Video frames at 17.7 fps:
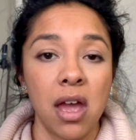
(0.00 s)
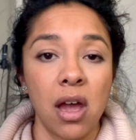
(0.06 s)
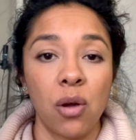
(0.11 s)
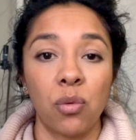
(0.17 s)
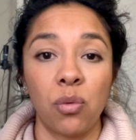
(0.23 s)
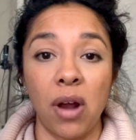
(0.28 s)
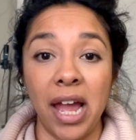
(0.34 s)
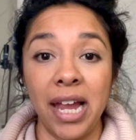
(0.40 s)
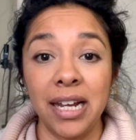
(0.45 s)

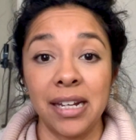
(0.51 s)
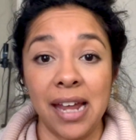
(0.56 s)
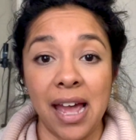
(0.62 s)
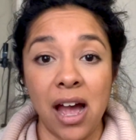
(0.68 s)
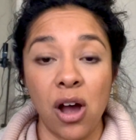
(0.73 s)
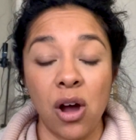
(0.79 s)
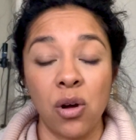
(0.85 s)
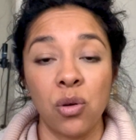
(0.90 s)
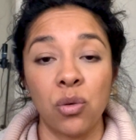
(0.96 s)
Right
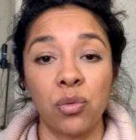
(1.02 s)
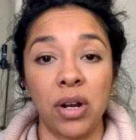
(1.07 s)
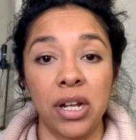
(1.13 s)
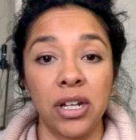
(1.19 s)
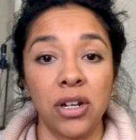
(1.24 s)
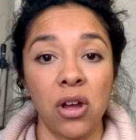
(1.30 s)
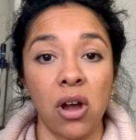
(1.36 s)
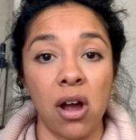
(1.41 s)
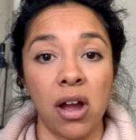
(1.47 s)
now,
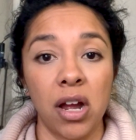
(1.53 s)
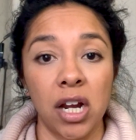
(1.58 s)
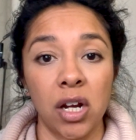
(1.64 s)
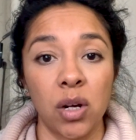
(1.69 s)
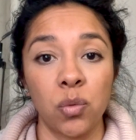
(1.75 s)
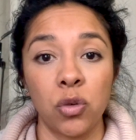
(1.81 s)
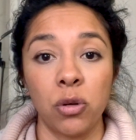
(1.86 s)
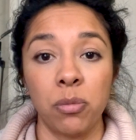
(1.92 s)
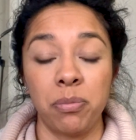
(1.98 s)
Rended
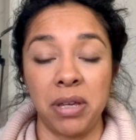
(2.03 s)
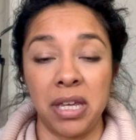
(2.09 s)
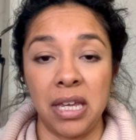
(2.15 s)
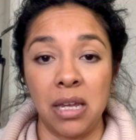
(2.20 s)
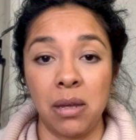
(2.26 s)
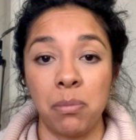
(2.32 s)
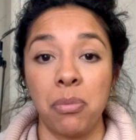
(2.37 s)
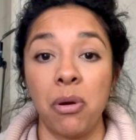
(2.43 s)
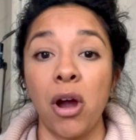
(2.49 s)
Heart will
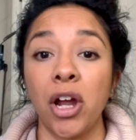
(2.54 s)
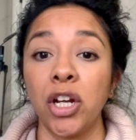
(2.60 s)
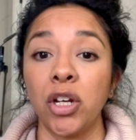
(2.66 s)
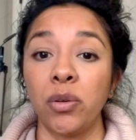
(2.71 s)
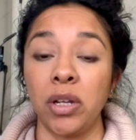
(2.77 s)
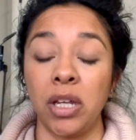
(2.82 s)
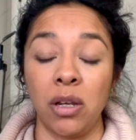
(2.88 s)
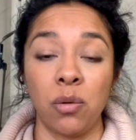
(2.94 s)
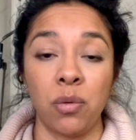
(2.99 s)
be
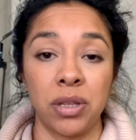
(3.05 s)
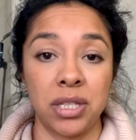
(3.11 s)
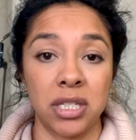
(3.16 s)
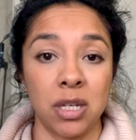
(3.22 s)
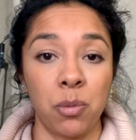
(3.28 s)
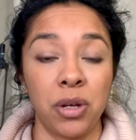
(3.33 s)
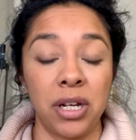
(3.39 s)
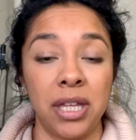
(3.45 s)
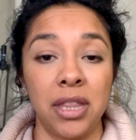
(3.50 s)
partnering with
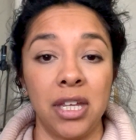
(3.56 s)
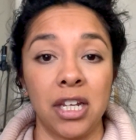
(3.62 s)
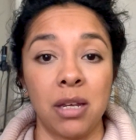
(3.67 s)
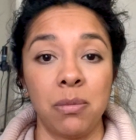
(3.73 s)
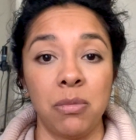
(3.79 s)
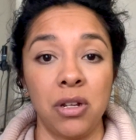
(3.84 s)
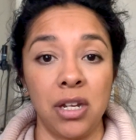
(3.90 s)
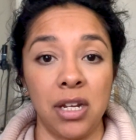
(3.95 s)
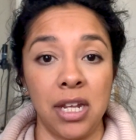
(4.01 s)
someone in the
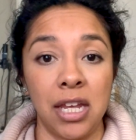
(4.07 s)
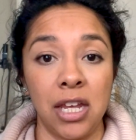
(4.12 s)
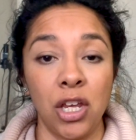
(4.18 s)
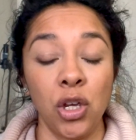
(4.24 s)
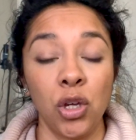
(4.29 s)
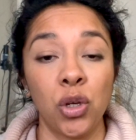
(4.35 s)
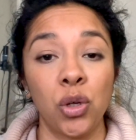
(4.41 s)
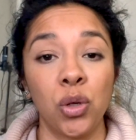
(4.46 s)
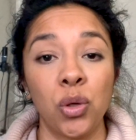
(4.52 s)

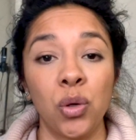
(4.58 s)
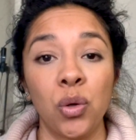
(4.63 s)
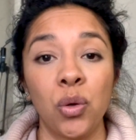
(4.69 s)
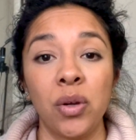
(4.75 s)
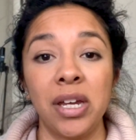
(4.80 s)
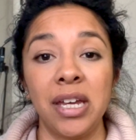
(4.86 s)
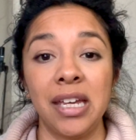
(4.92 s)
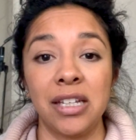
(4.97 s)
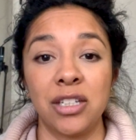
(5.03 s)
community
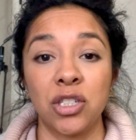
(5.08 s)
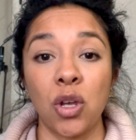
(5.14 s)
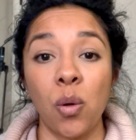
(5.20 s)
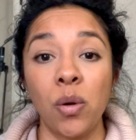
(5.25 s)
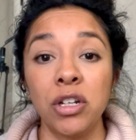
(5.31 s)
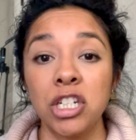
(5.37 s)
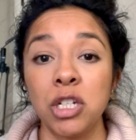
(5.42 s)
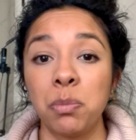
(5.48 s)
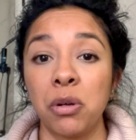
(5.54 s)
who is
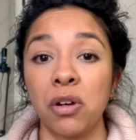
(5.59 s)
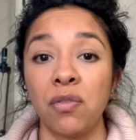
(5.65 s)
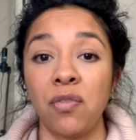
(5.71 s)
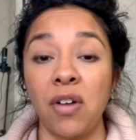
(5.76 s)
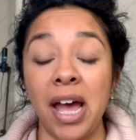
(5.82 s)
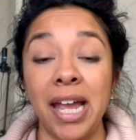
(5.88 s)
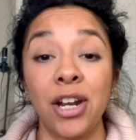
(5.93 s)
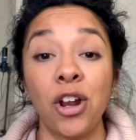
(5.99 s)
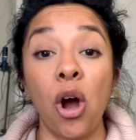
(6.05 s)
going to
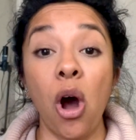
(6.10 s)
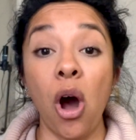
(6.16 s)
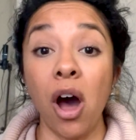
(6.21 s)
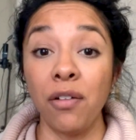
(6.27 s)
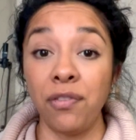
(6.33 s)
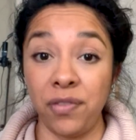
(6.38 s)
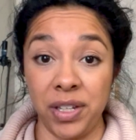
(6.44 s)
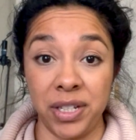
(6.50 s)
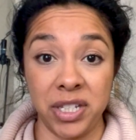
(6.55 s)
provide
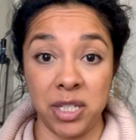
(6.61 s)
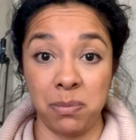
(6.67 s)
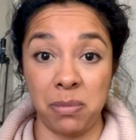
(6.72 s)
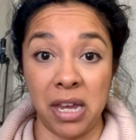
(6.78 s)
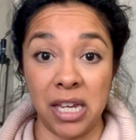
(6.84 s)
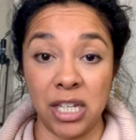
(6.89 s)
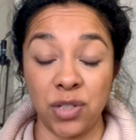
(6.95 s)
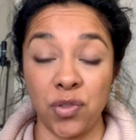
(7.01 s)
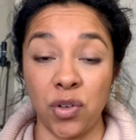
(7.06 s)
office
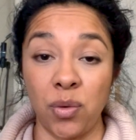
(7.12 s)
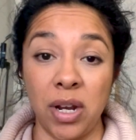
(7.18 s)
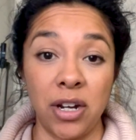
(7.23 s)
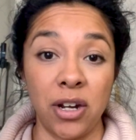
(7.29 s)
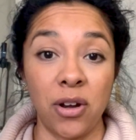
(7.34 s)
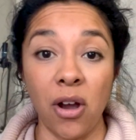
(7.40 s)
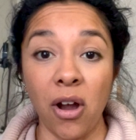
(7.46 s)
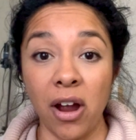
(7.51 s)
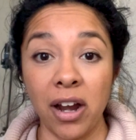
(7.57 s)
space for
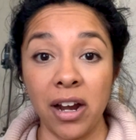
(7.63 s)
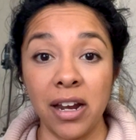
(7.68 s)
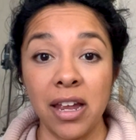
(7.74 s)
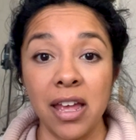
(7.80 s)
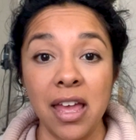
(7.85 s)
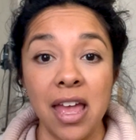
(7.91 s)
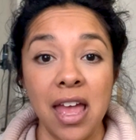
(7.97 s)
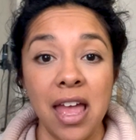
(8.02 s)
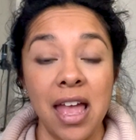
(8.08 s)
Rended Heart.
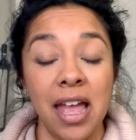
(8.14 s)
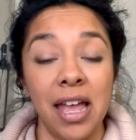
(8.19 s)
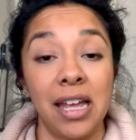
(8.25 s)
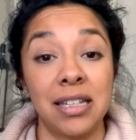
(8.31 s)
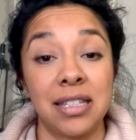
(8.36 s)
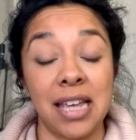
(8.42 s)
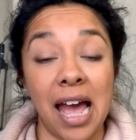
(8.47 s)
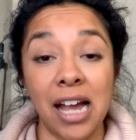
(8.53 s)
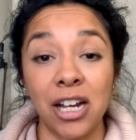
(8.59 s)

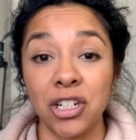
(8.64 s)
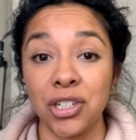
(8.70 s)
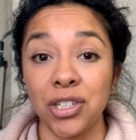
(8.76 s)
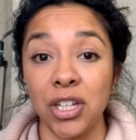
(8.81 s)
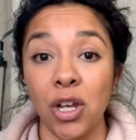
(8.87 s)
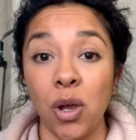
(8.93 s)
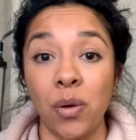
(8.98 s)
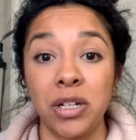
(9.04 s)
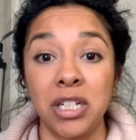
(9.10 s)
It's
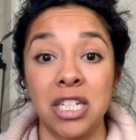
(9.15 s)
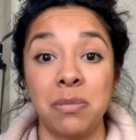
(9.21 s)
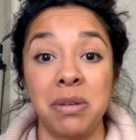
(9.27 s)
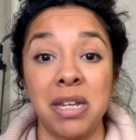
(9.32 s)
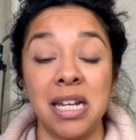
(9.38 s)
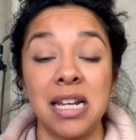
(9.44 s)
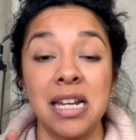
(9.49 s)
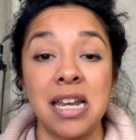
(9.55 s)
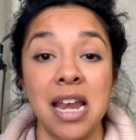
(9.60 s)
actually going to be
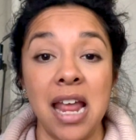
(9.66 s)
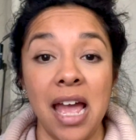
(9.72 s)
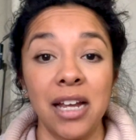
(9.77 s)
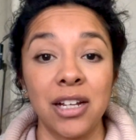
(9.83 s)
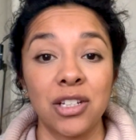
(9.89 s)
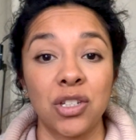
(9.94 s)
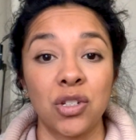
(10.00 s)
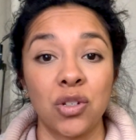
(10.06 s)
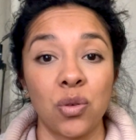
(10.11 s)

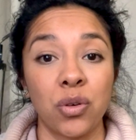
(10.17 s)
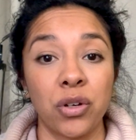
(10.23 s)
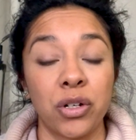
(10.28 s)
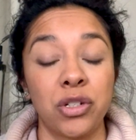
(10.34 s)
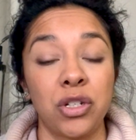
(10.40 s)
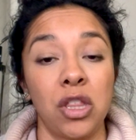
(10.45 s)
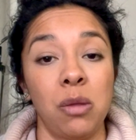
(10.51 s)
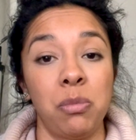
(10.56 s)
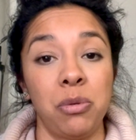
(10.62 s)
next door
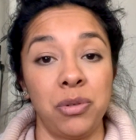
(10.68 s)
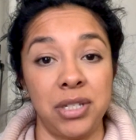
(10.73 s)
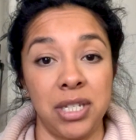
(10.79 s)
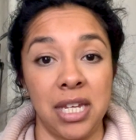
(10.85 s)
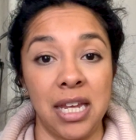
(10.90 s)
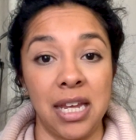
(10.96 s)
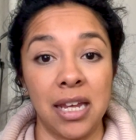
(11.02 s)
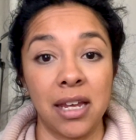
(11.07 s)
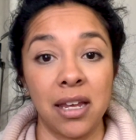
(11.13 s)
to the
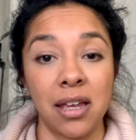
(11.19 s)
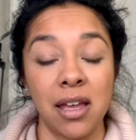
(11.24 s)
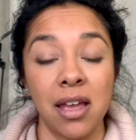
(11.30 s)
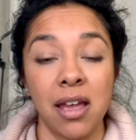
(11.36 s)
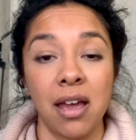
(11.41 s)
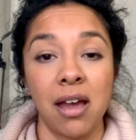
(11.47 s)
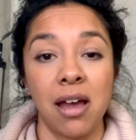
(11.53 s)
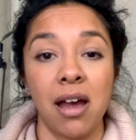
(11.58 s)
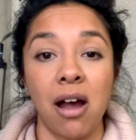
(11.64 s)
boutique
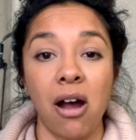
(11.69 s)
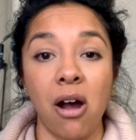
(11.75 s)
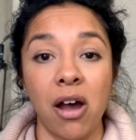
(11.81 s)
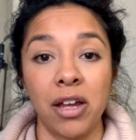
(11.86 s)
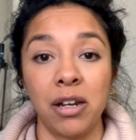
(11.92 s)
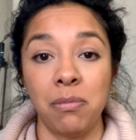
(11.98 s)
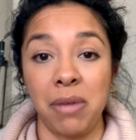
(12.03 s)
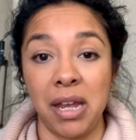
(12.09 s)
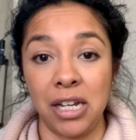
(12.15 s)

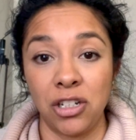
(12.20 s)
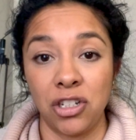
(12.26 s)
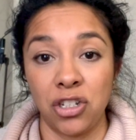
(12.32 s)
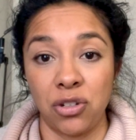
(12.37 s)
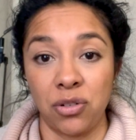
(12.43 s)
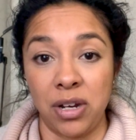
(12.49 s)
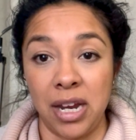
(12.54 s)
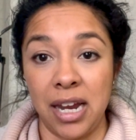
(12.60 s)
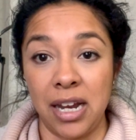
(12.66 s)
on Main
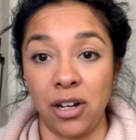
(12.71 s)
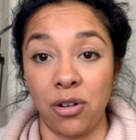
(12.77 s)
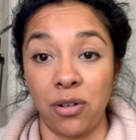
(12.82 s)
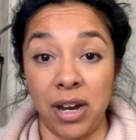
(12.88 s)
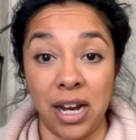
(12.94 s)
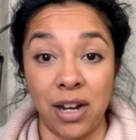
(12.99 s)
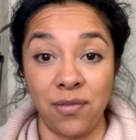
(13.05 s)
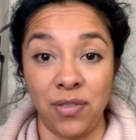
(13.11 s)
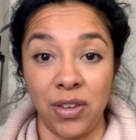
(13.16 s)
Street in
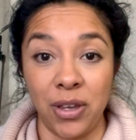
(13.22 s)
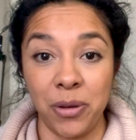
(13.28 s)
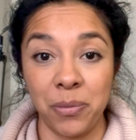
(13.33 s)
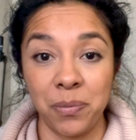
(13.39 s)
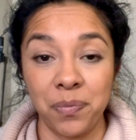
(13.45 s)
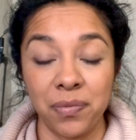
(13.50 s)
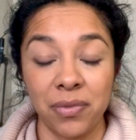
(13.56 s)
Grandview.